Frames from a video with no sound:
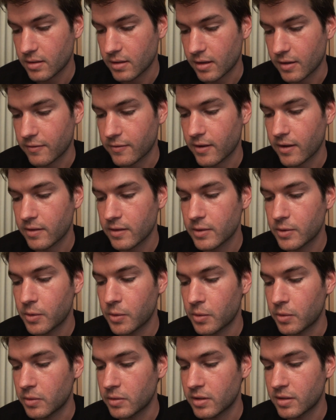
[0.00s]
I've had the
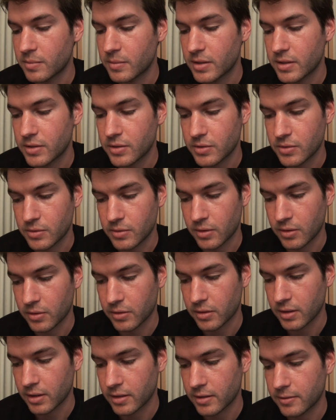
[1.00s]
cold in me too,
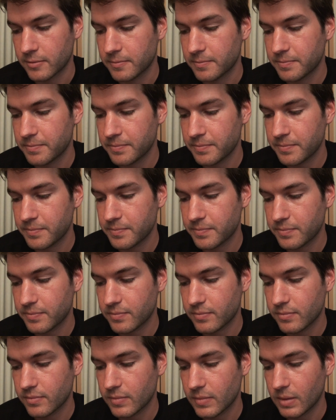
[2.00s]
Lord Lane.
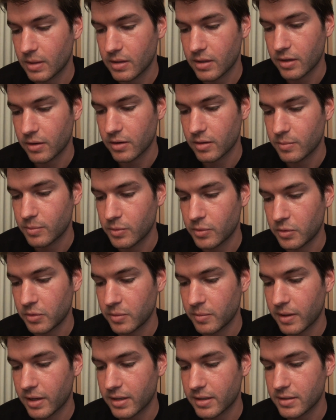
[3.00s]
Garrett pulled
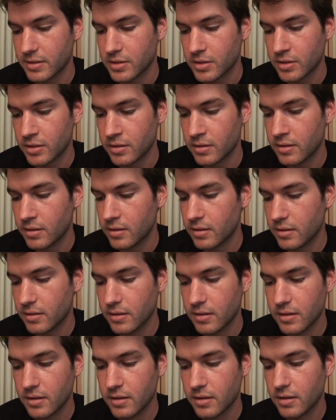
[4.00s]
back his hood,
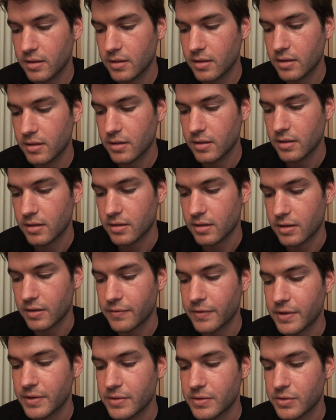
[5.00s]

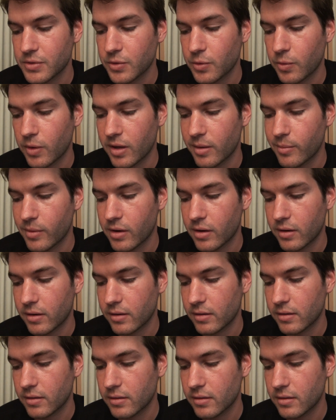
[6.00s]
giving Sir Waymar
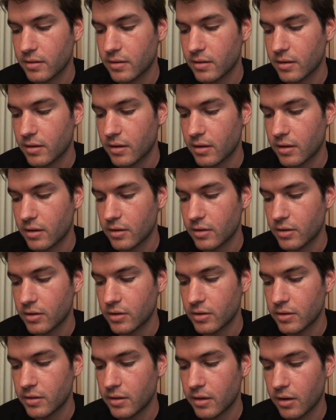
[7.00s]
a
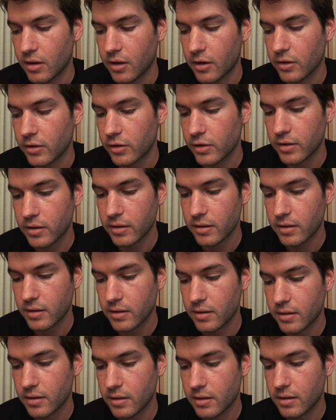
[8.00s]
good long look
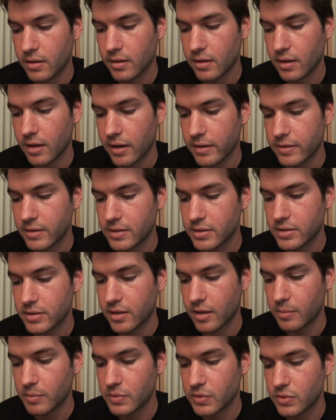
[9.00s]
at the
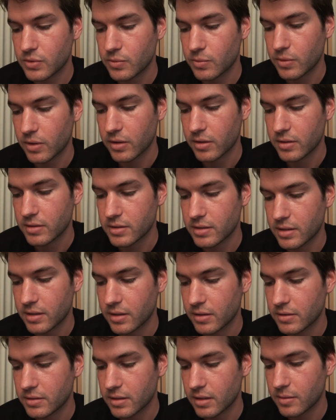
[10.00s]
stumps where his
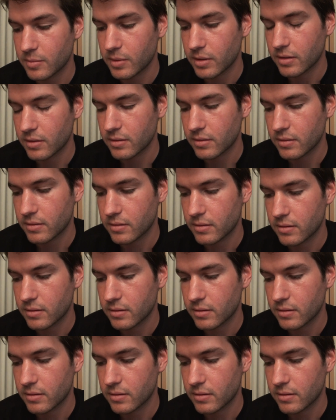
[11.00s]
ears had been.